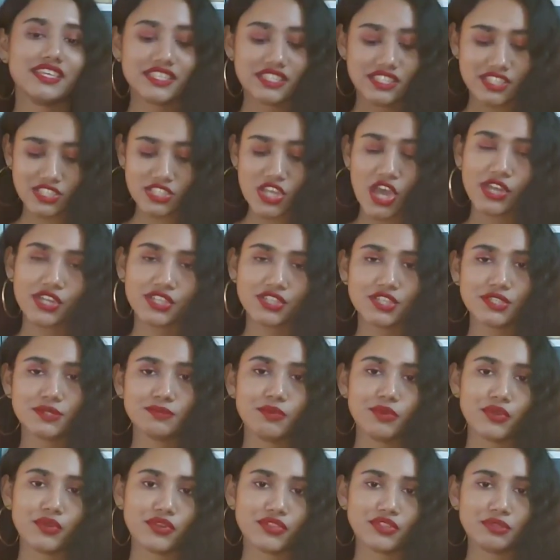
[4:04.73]
started this
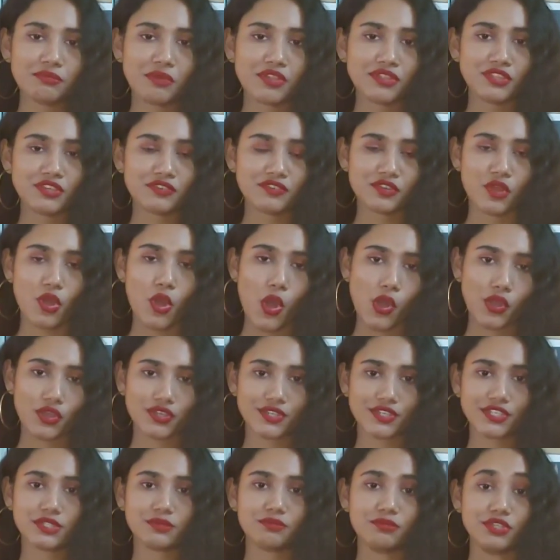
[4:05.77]
book in the month of
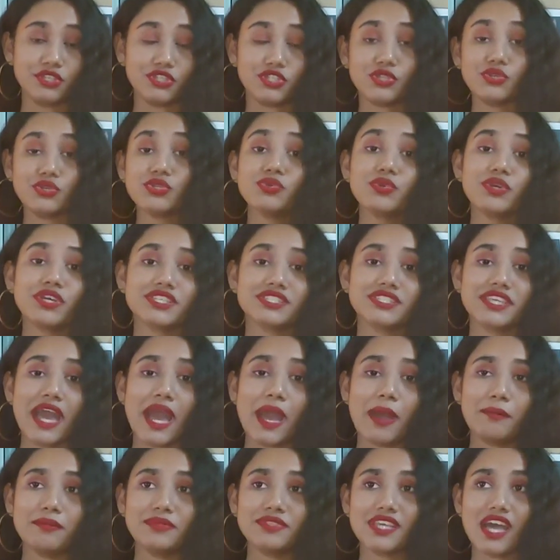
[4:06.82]
August, but due to
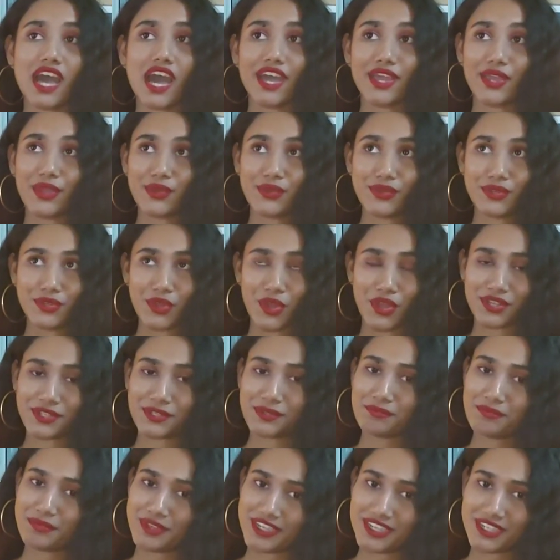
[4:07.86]
exams, I could not
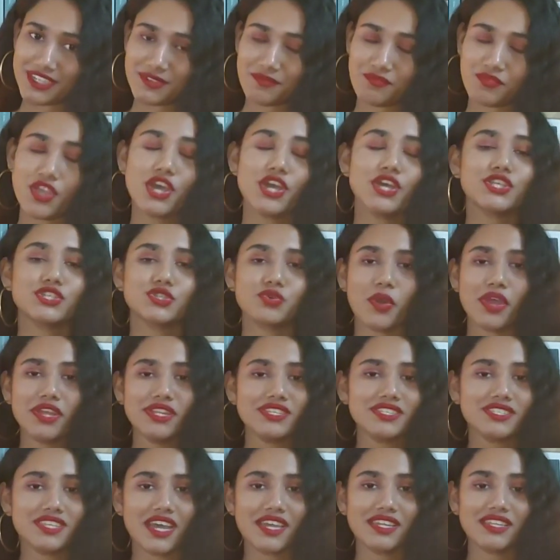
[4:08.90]
complete. So I
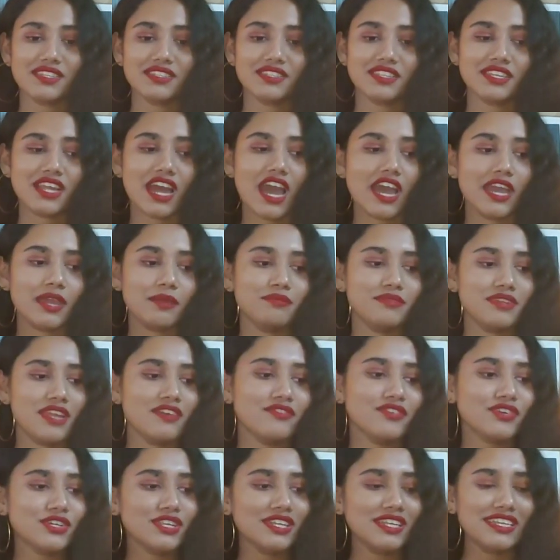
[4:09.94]
decided that I'm never
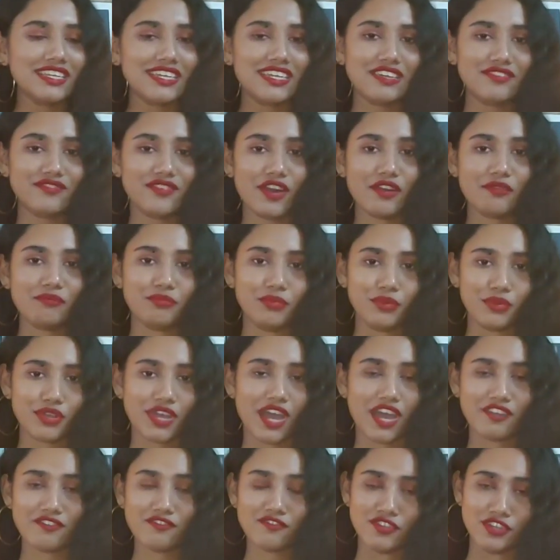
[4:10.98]
going to leave a book
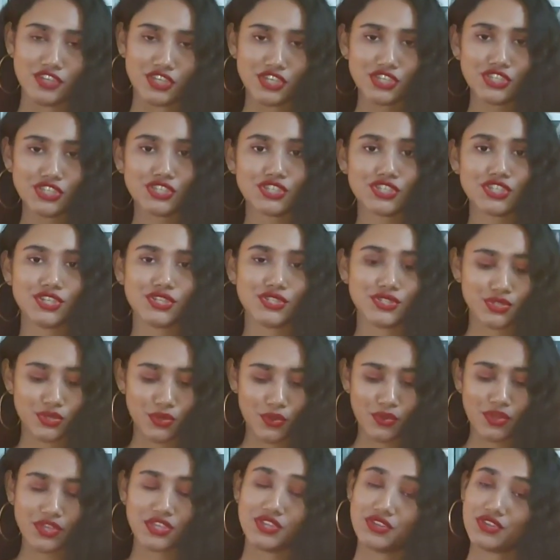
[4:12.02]
unfinished.
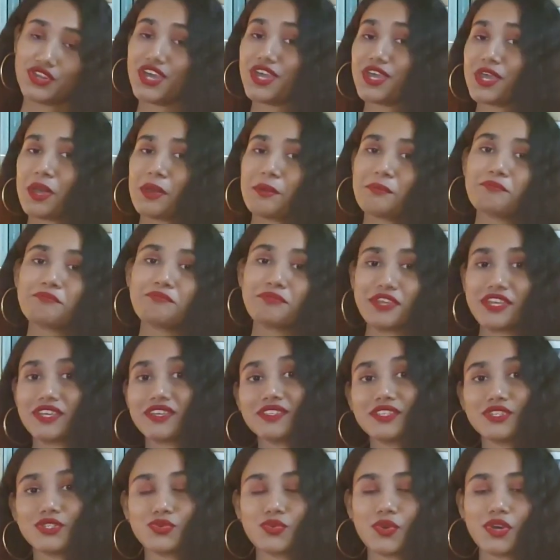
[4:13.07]
So here I am, picking
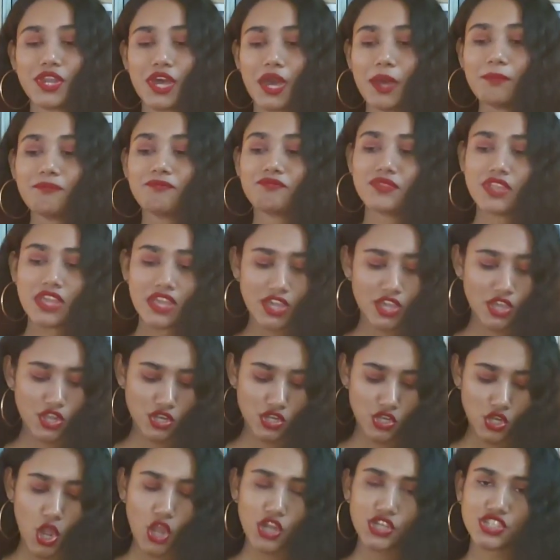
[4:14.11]
this one up.
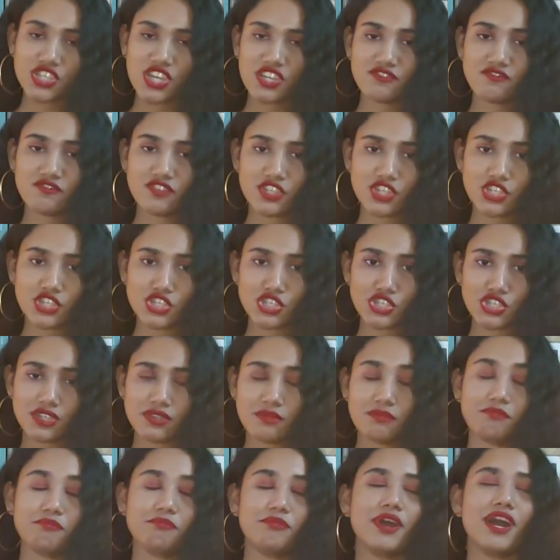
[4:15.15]
Not yet finished it,
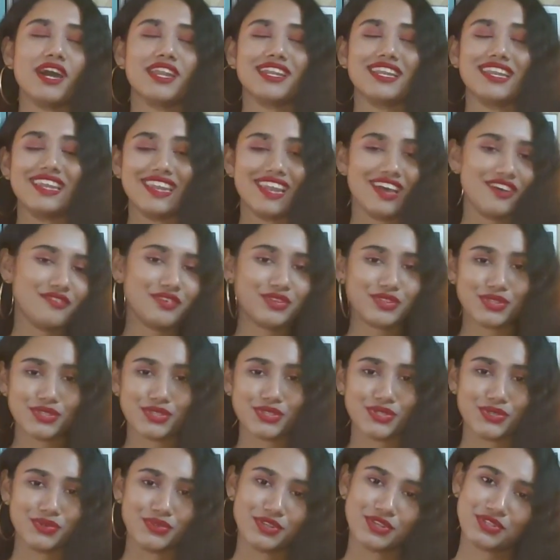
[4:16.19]
but loving the
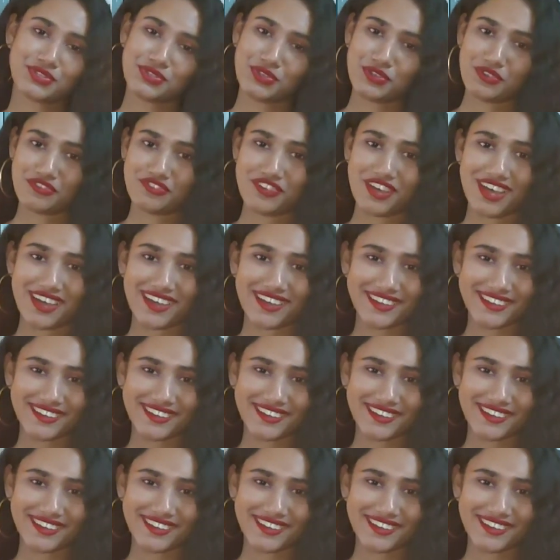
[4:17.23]
story so far.